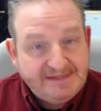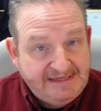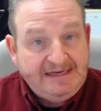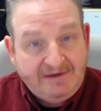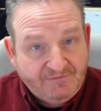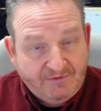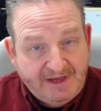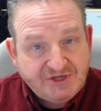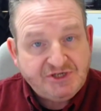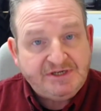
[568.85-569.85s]
to get
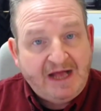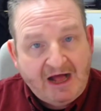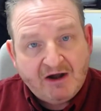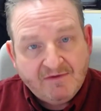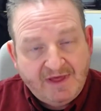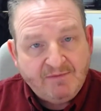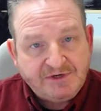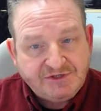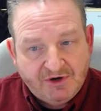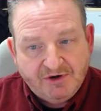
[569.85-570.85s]
information out of that
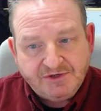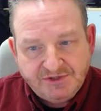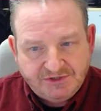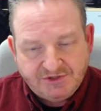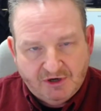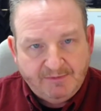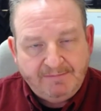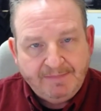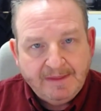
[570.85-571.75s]
return to determine.